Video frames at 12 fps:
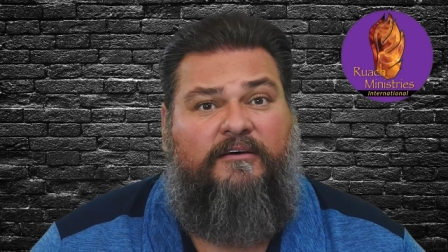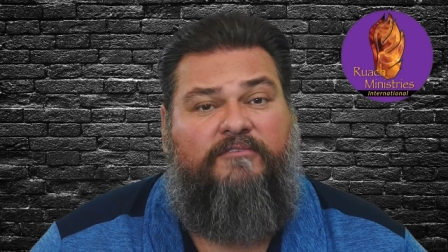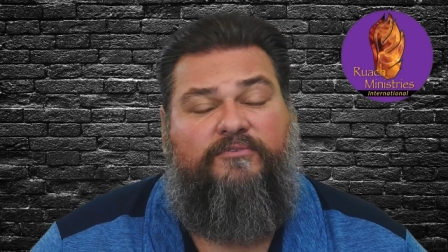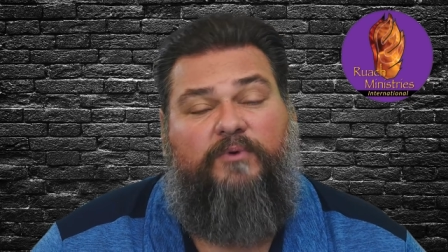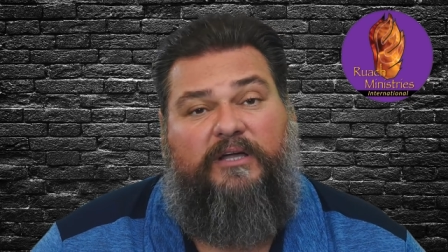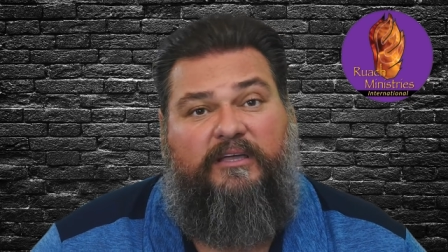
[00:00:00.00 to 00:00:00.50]

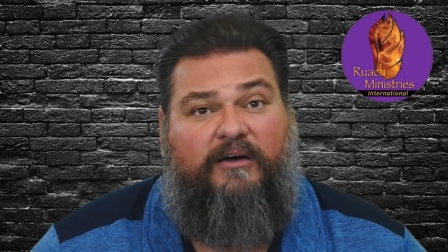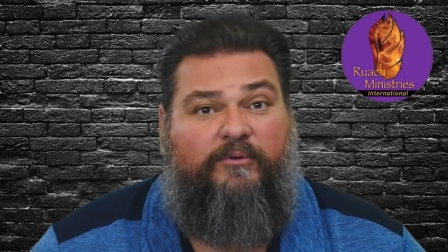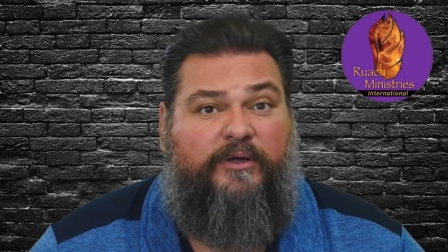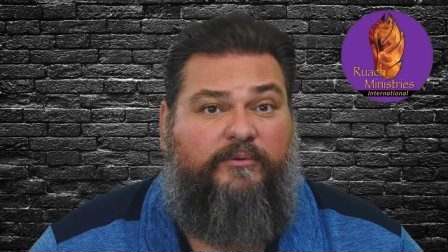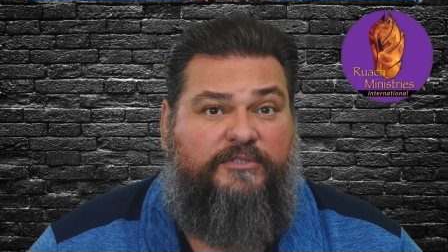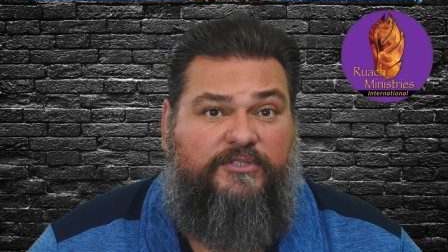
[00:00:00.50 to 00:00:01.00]
for what
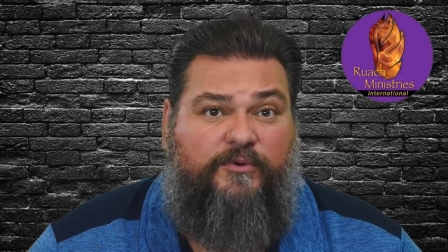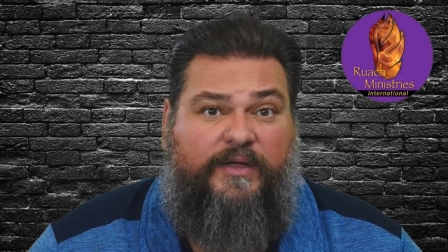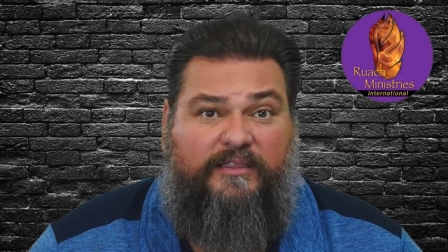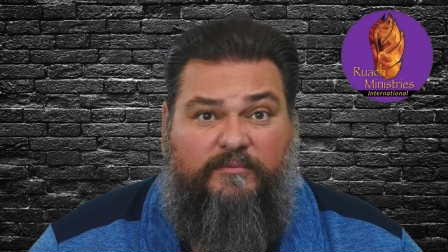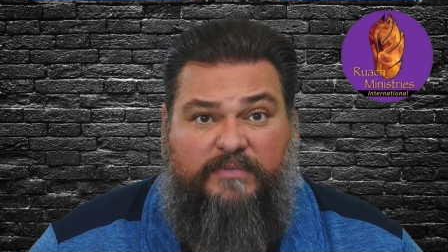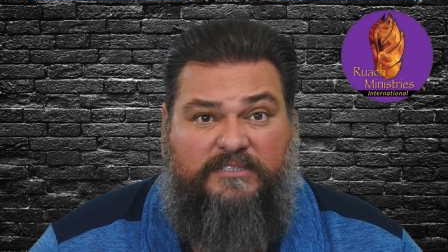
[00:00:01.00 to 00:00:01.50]
Yahweh was doing
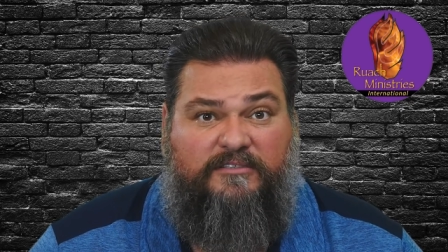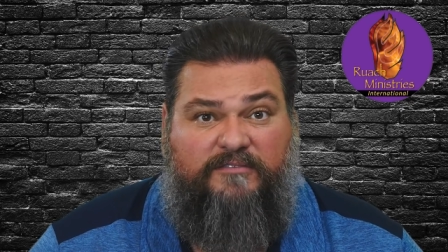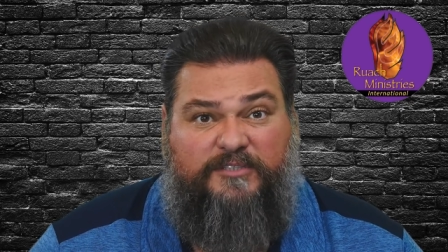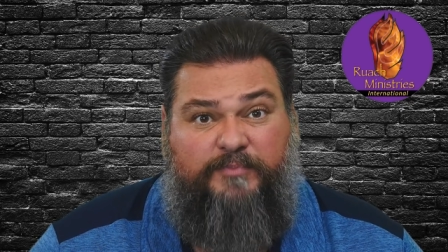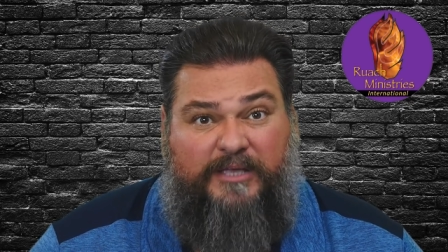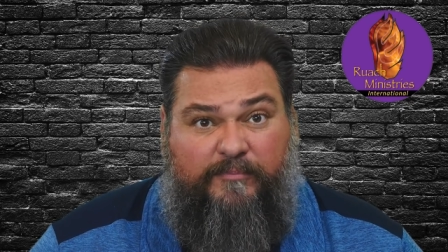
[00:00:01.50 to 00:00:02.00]
in the midst of
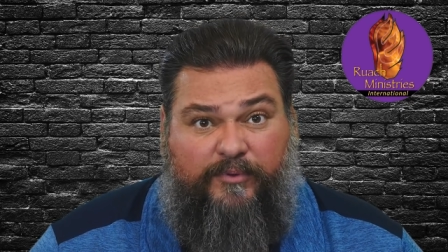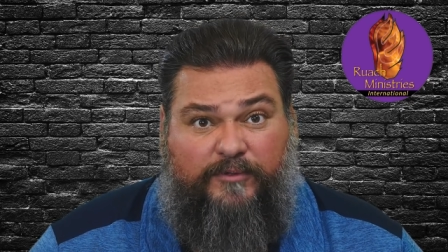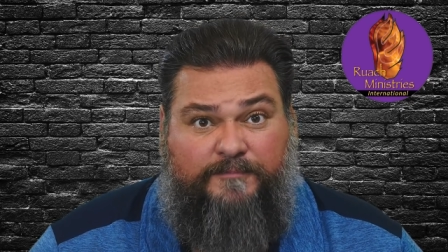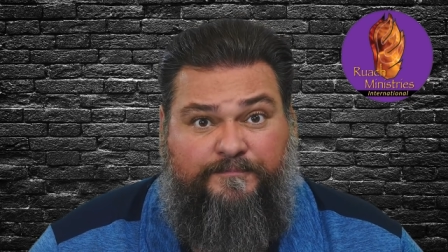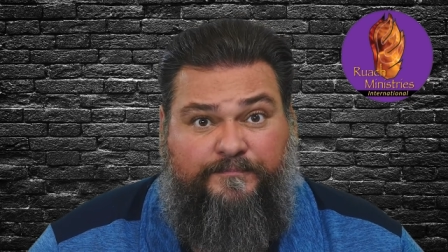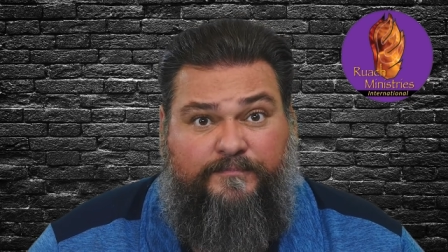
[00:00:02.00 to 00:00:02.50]
his people.